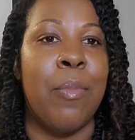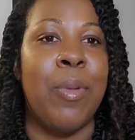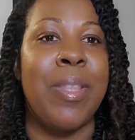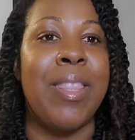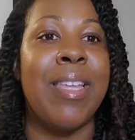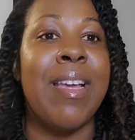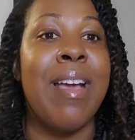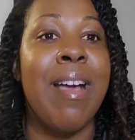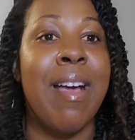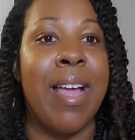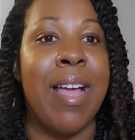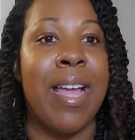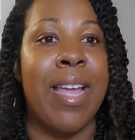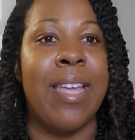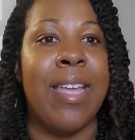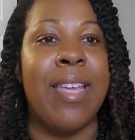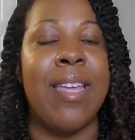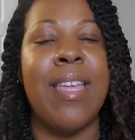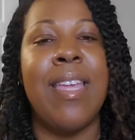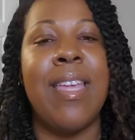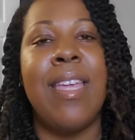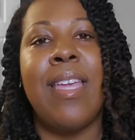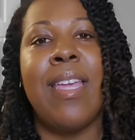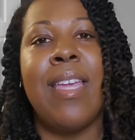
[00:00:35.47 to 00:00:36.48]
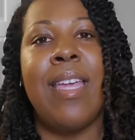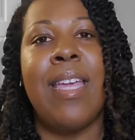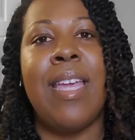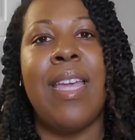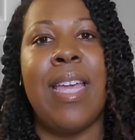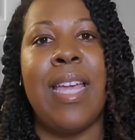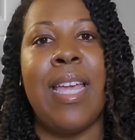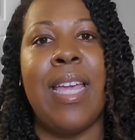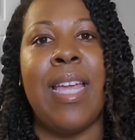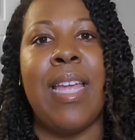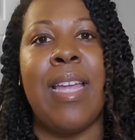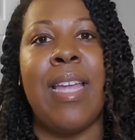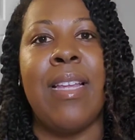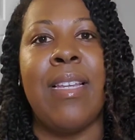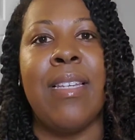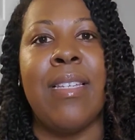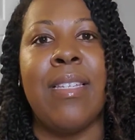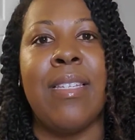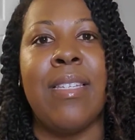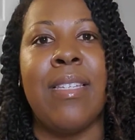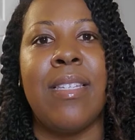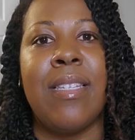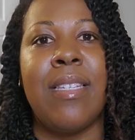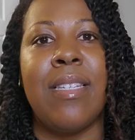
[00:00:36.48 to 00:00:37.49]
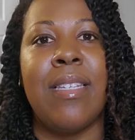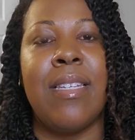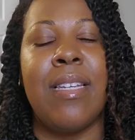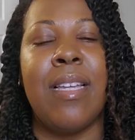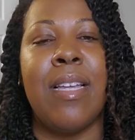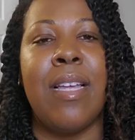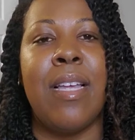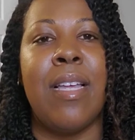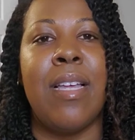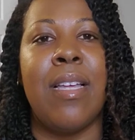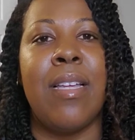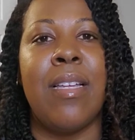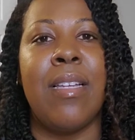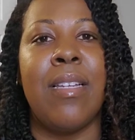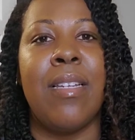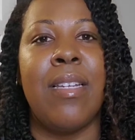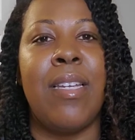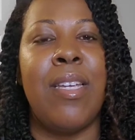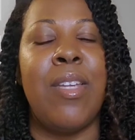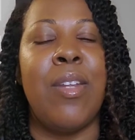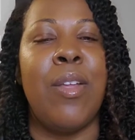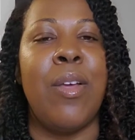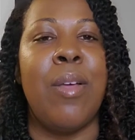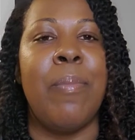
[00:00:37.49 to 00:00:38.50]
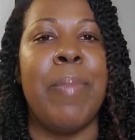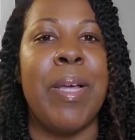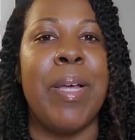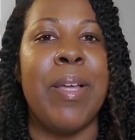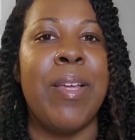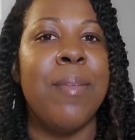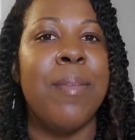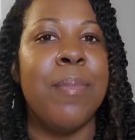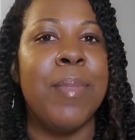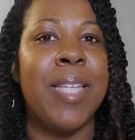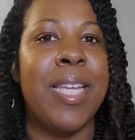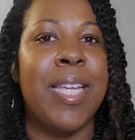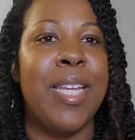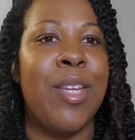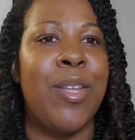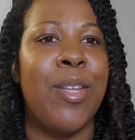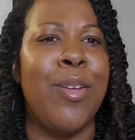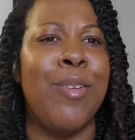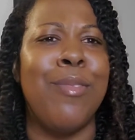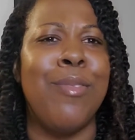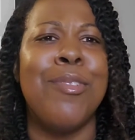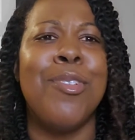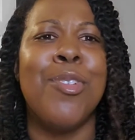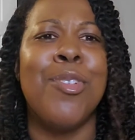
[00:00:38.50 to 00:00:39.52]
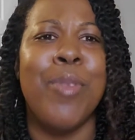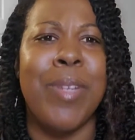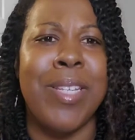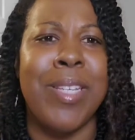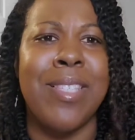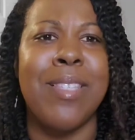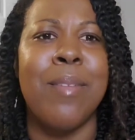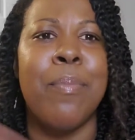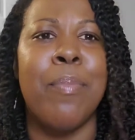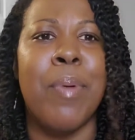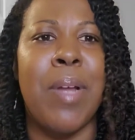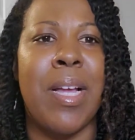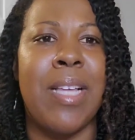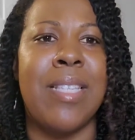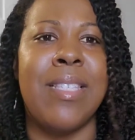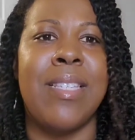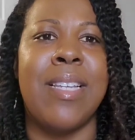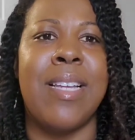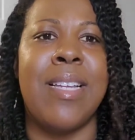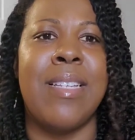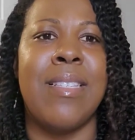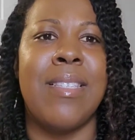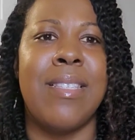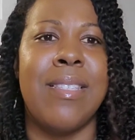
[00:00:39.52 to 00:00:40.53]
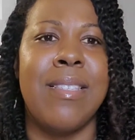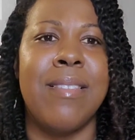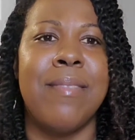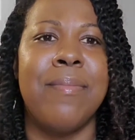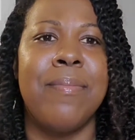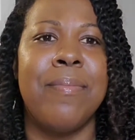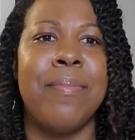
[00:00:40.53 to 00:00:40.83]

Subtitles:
Kai, and about him saying trust the process.